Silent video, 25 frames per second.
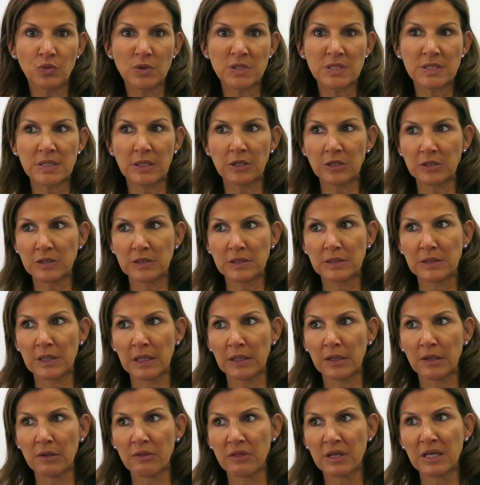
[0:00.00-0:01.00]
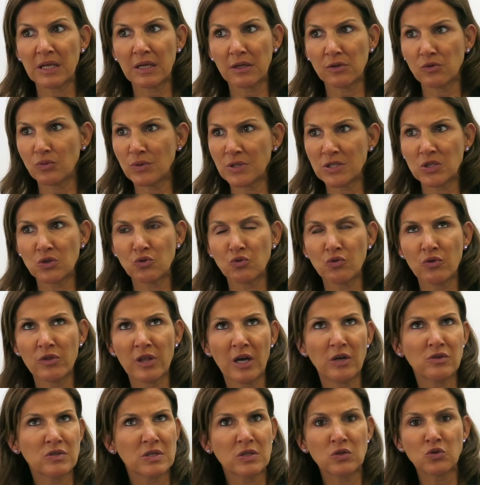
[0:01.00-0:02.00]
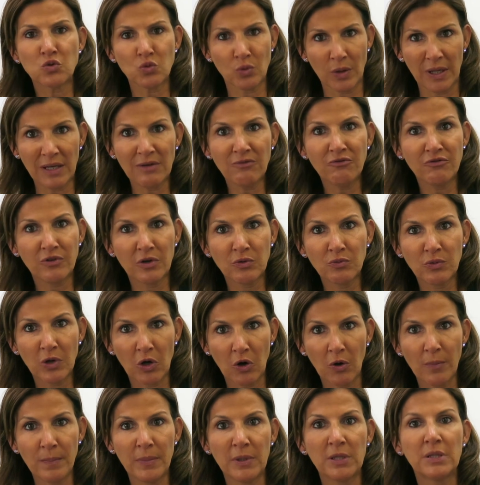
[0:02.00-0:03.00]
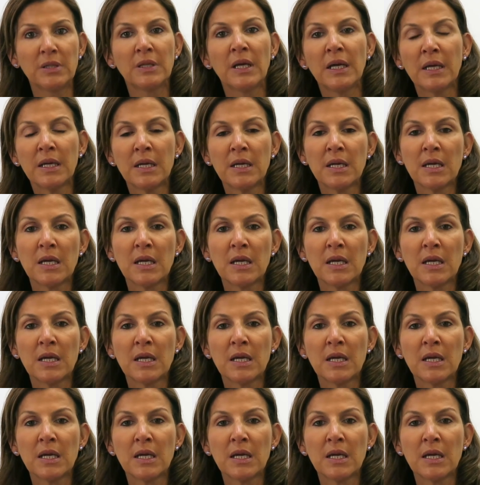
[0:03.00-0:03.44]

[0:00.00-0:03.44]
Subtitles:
We started, I think it was 2012 when we opened